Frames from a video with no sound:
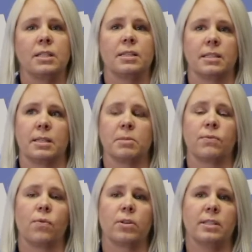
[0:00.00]
systems
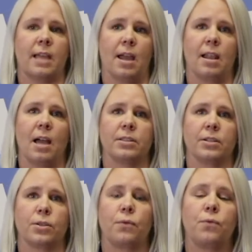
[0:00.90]
for these
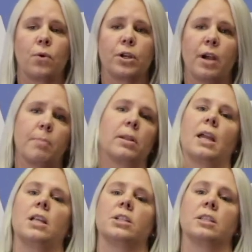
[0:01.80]
analyzers for your
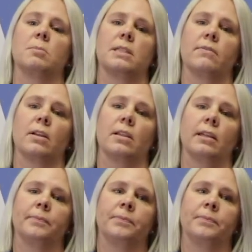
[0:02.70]
application specifically.